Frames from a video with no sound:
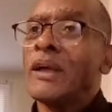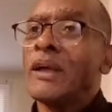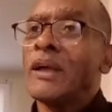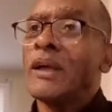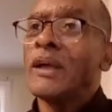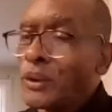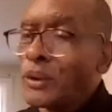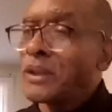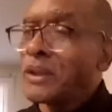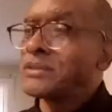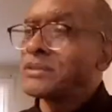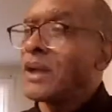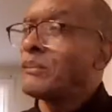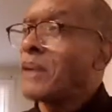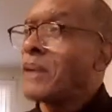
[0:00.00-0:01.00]
As
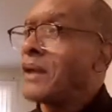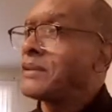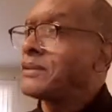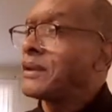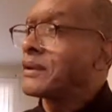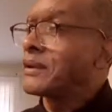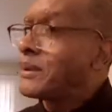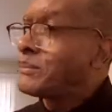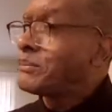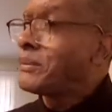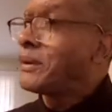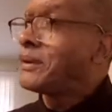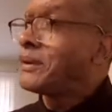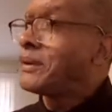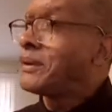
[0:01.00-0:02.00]
soon as somebody
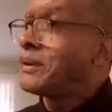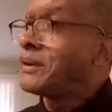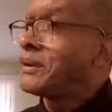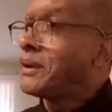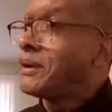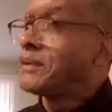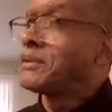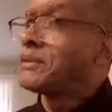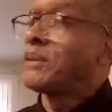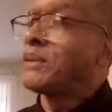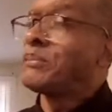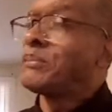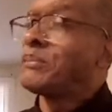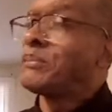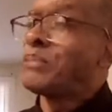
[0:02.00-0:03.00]
give me a hood, they
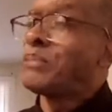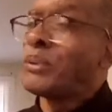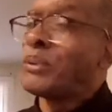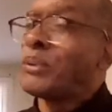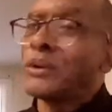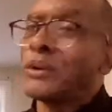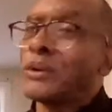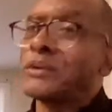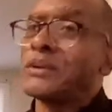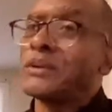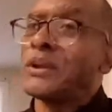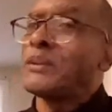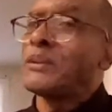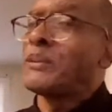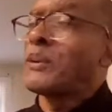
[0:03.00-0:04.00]
pushing them away.